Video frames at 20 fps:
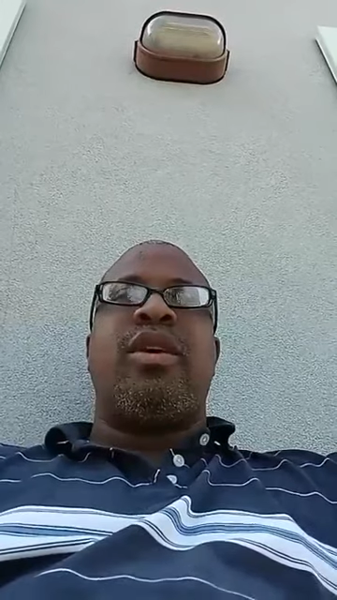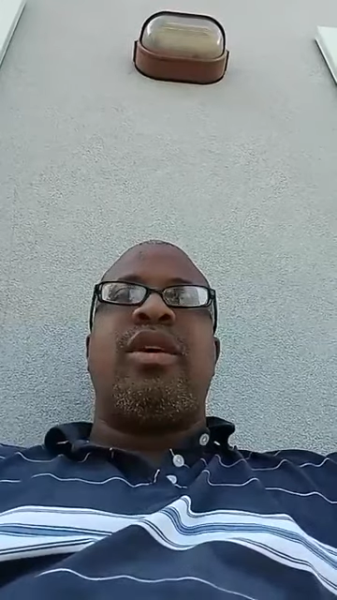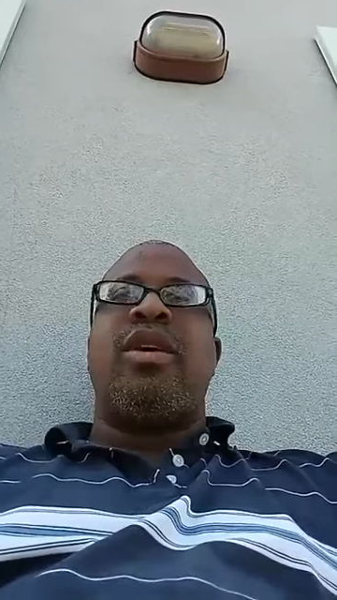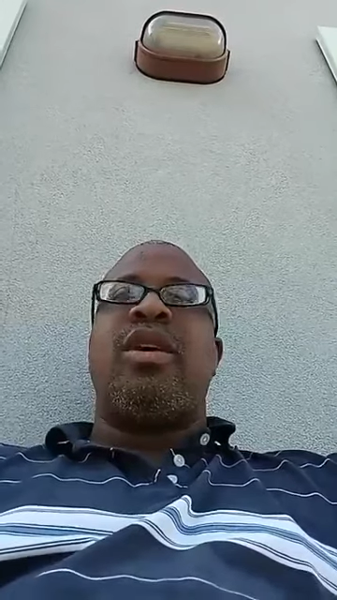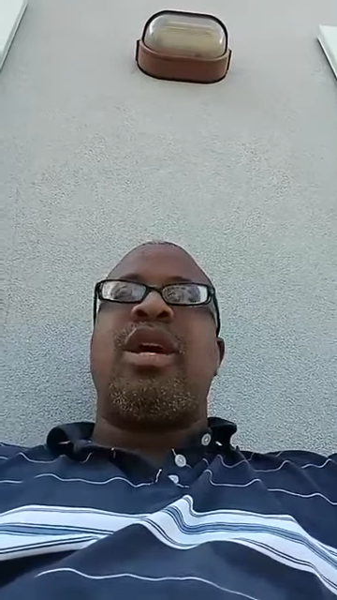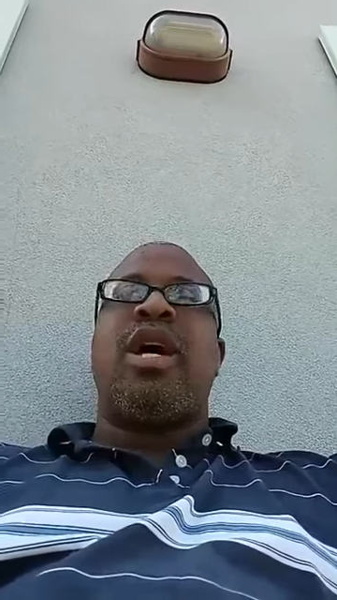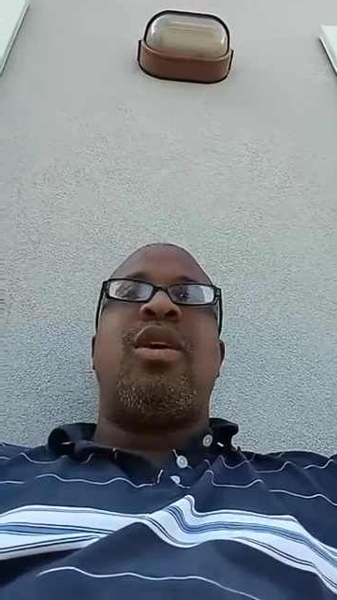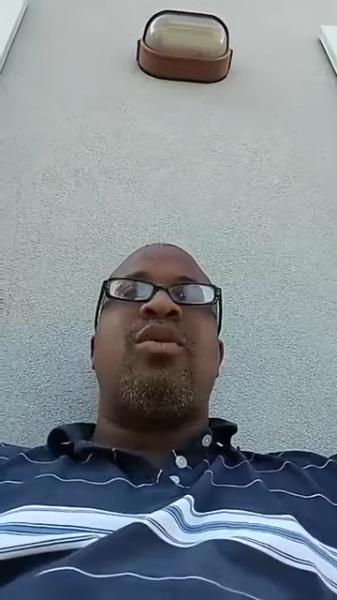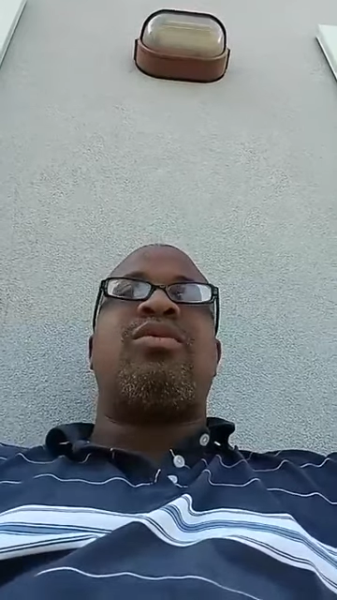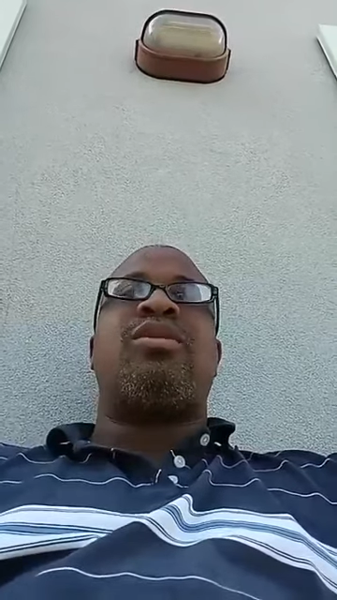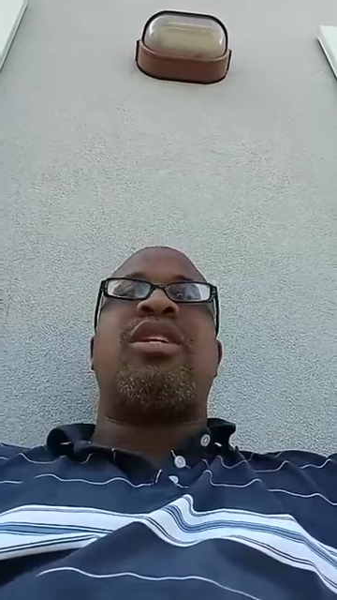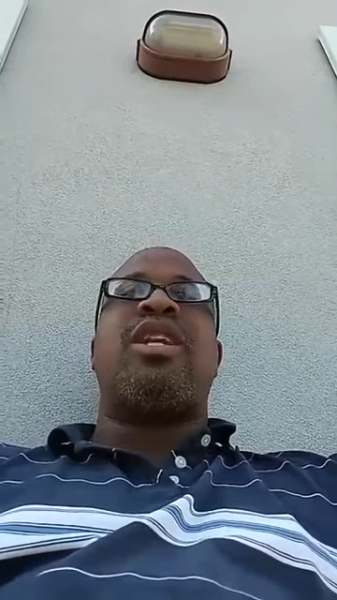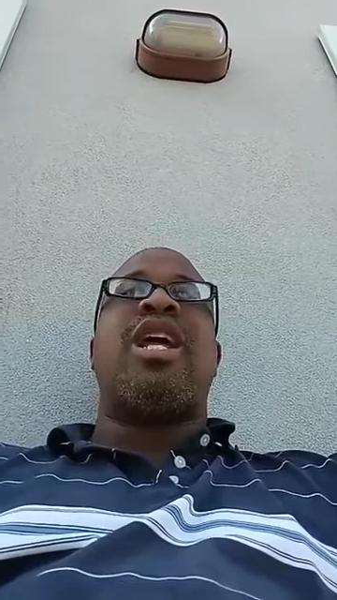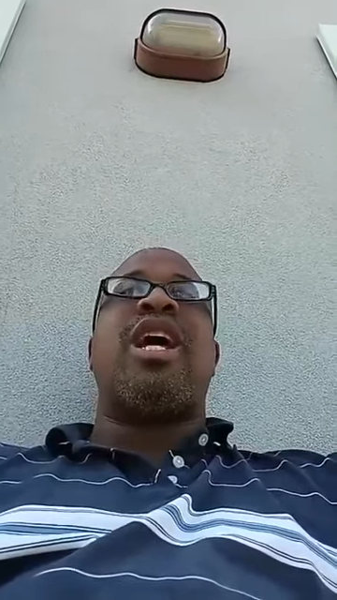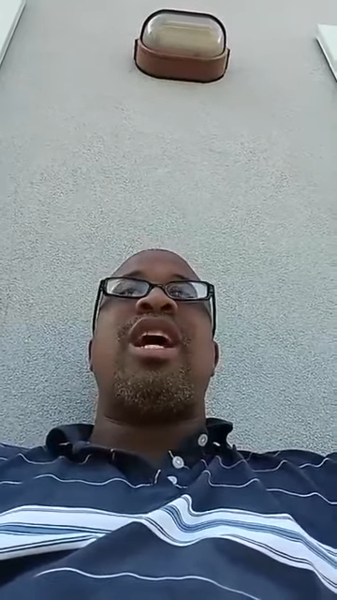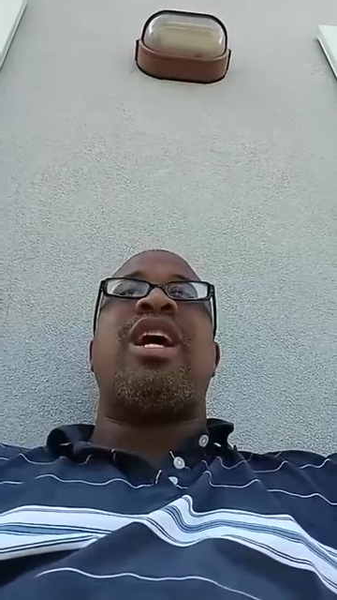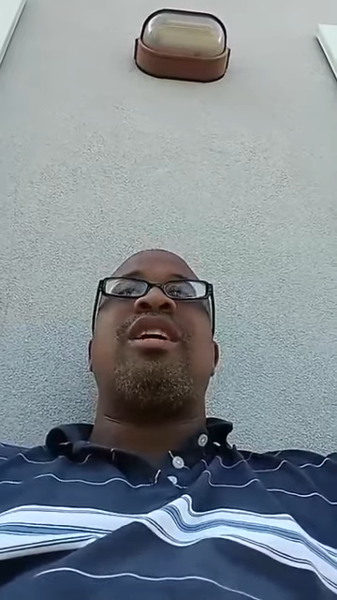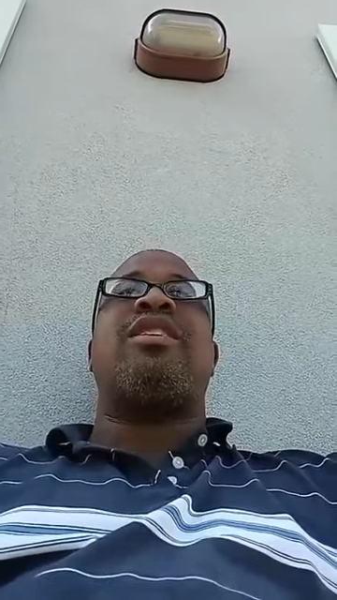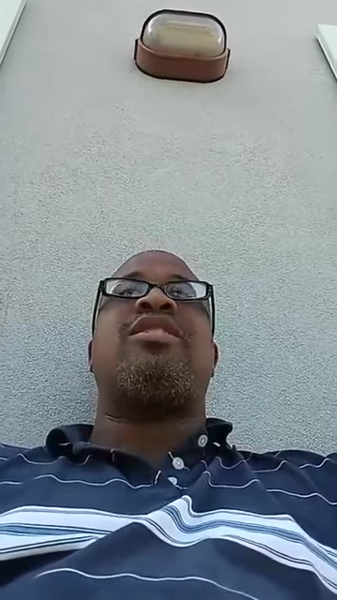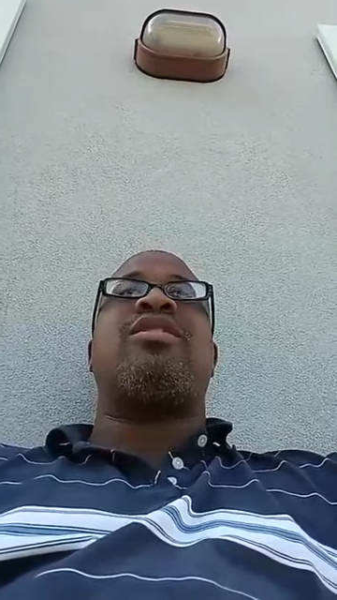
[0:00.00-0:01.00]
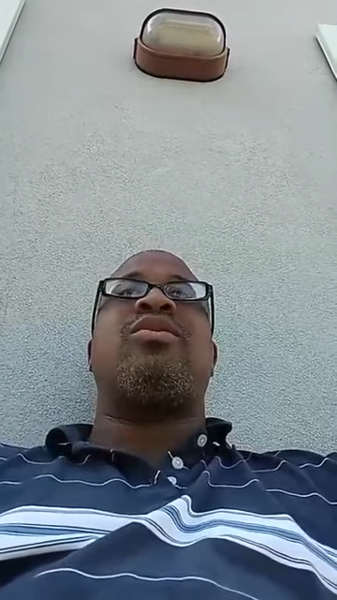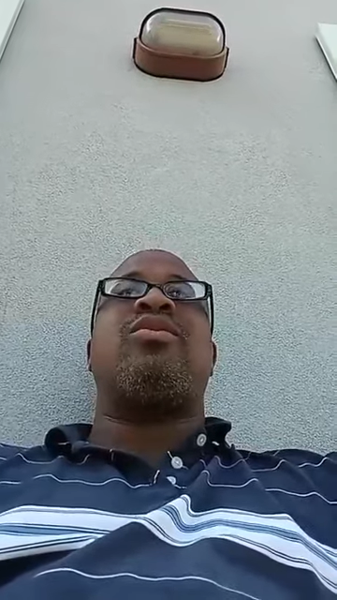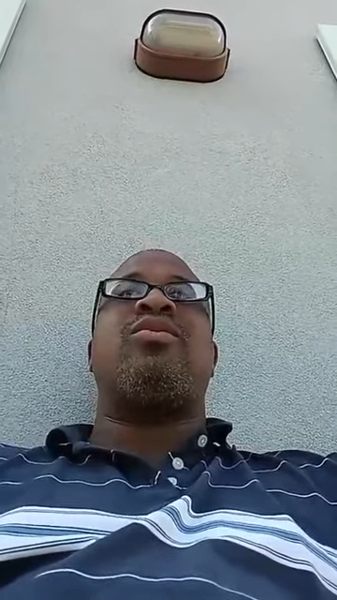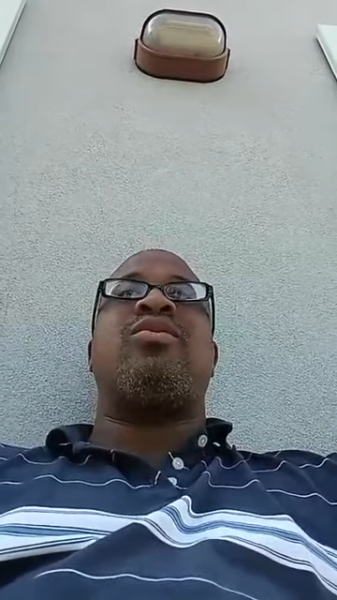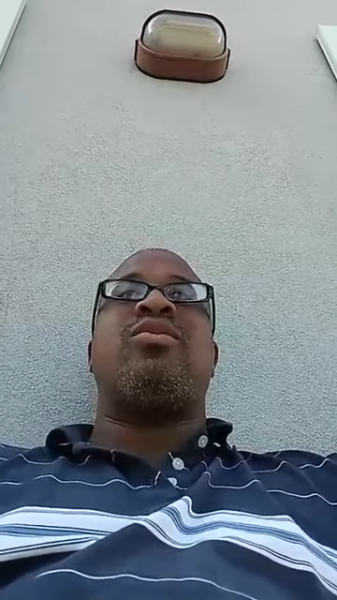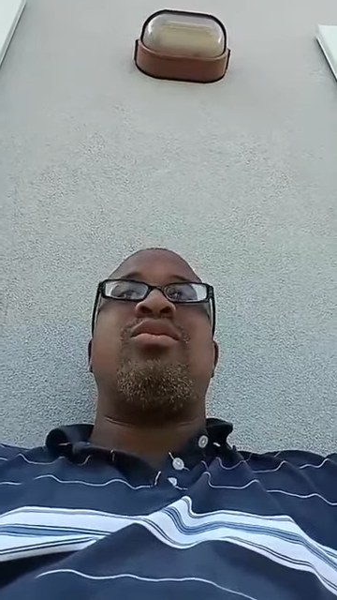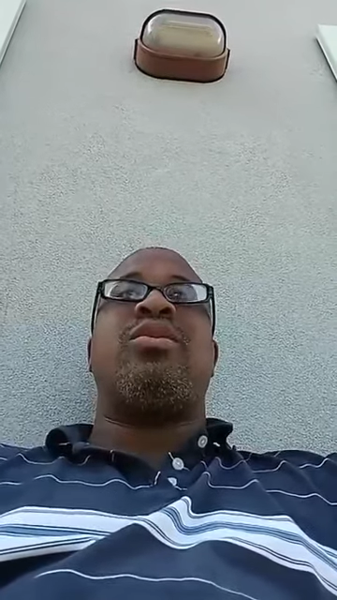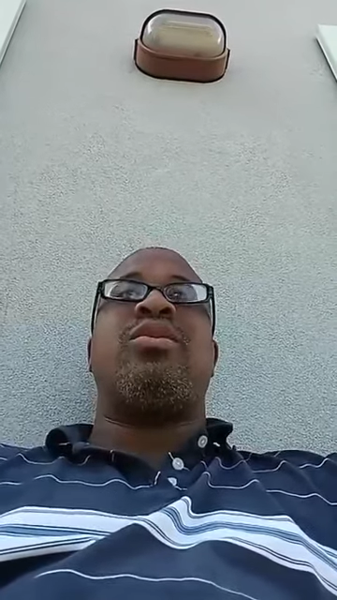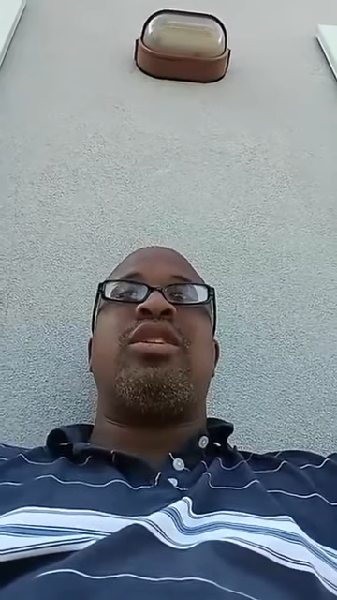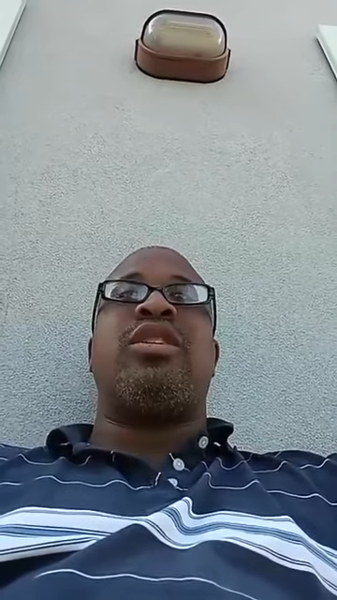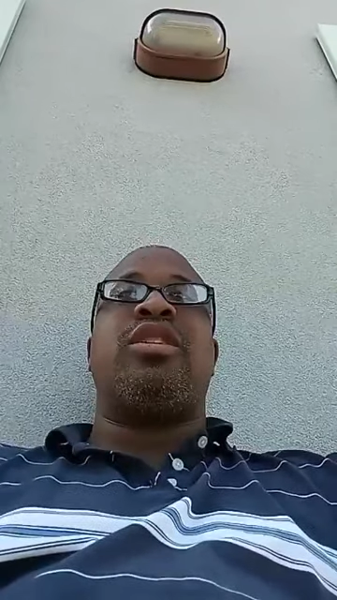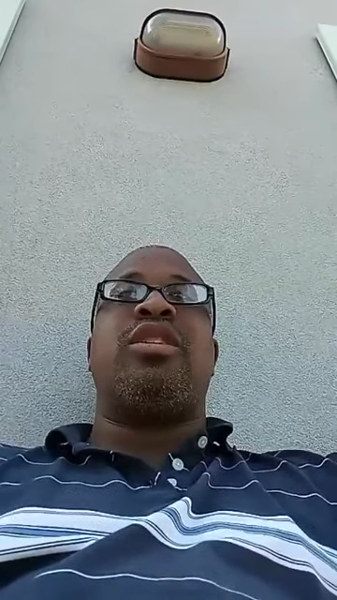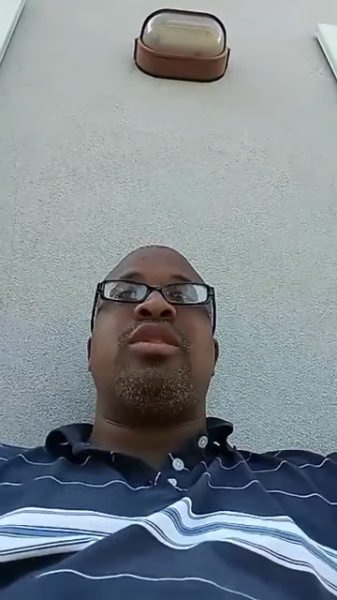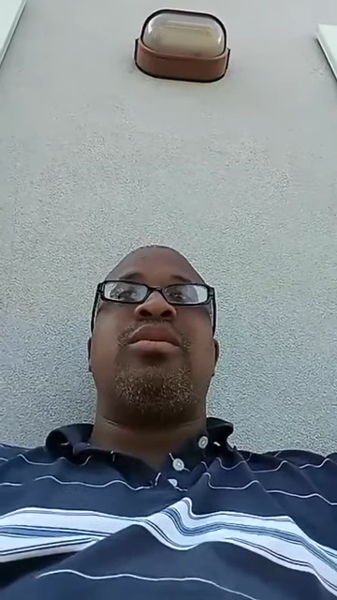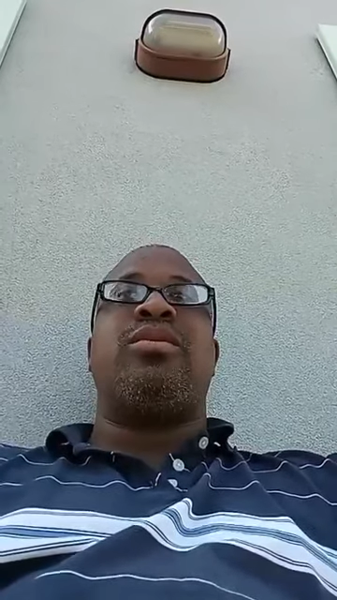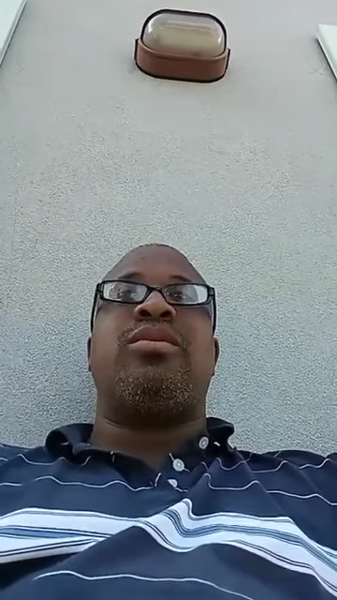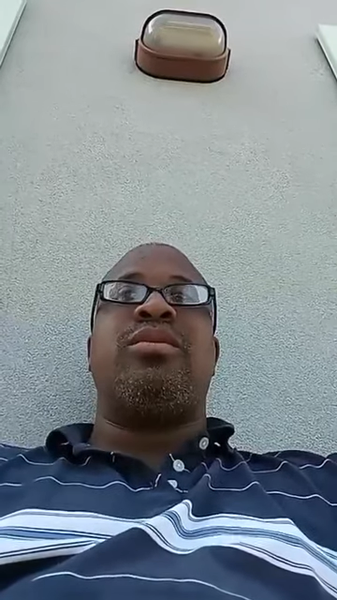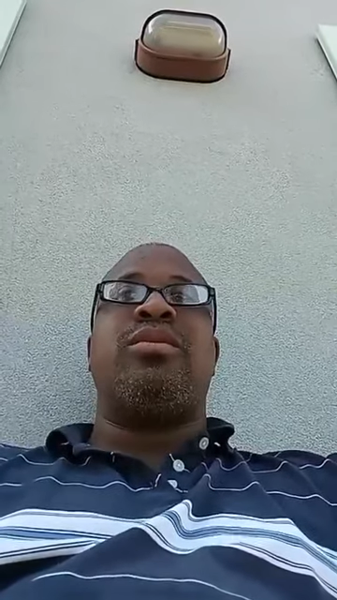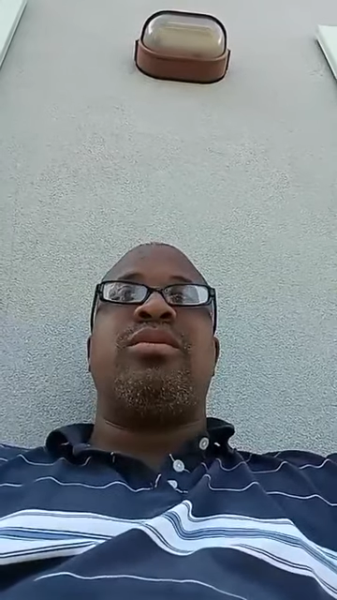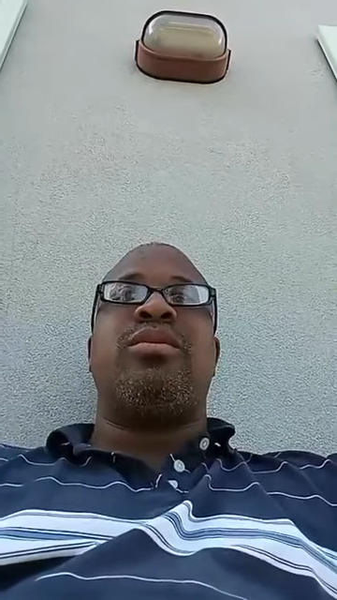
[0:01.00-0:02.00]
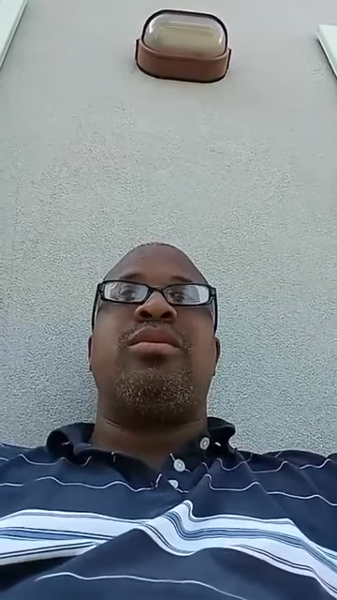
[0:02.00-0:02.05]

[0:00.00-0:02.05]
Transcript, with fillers: I was in high school, you know.